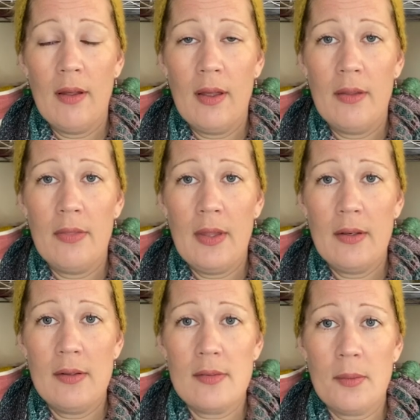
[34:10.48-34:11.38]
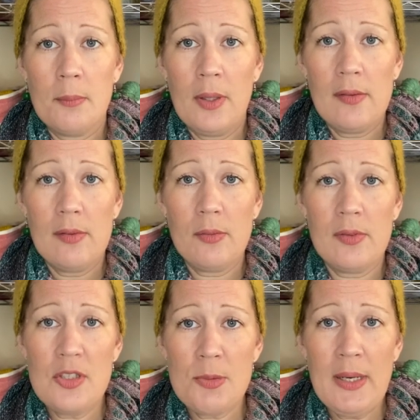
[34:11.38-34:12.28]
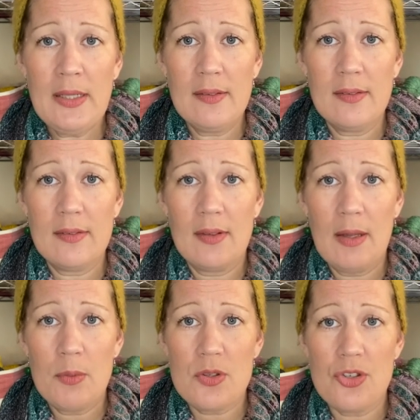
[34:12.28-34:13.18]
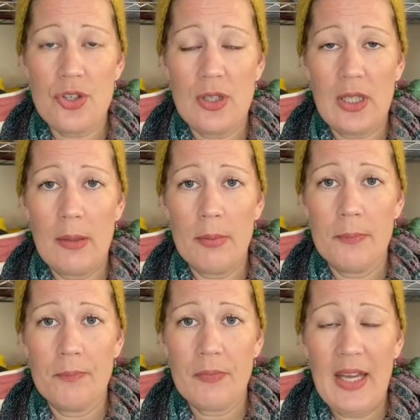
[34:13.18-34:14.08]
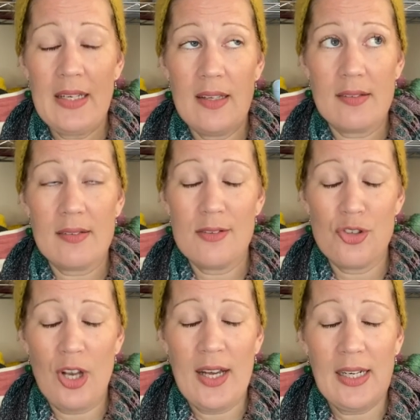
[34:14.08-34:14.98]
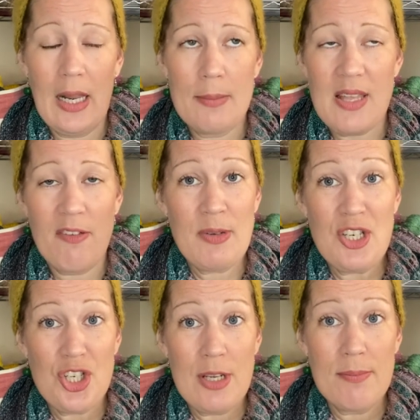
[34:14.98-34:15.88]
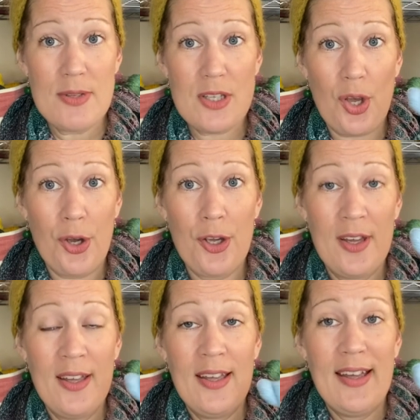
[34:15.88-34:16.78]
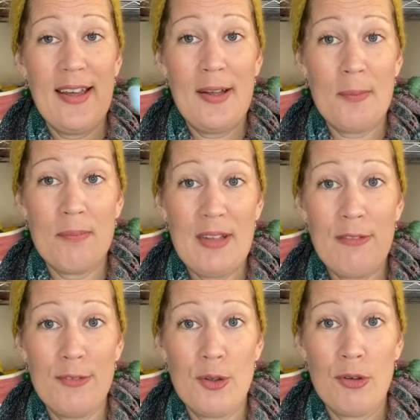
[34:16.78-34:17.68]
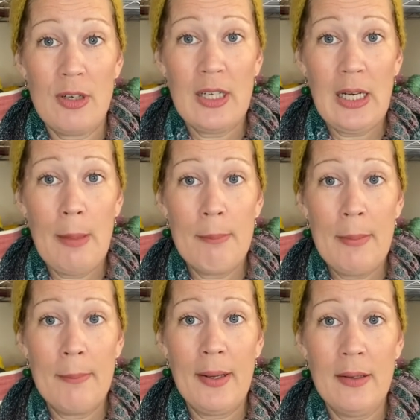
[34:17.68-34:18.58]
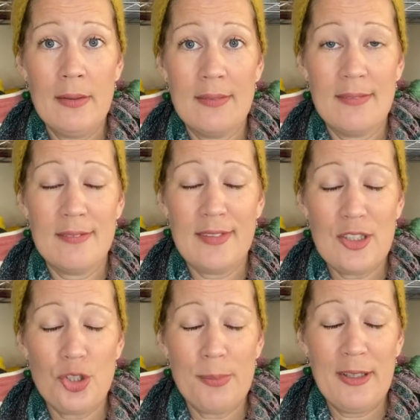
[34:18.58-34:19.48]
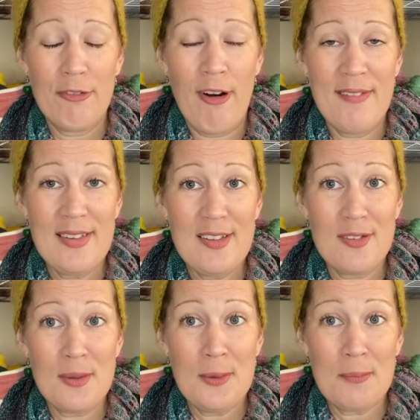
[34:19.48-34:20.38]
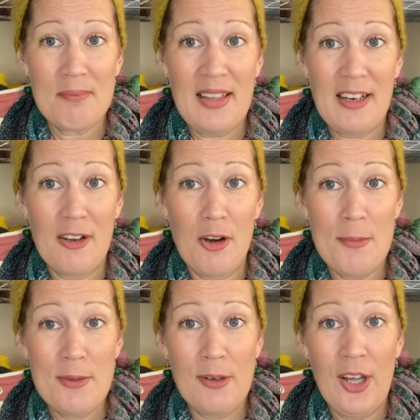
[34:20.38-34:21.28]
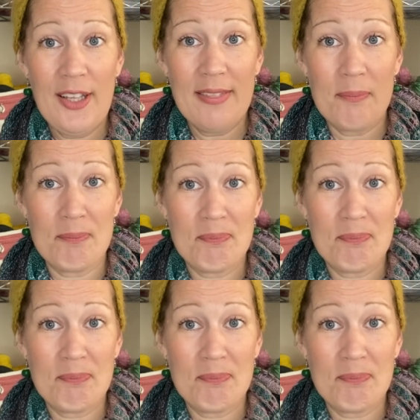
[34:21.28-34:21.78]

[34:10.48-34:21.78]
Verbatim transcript: And then some nice little stitch markers. So that was the June club. And yes, July clubs have been shipped. So um, if you're a club member, they should be arriving soon. And I hope you like them.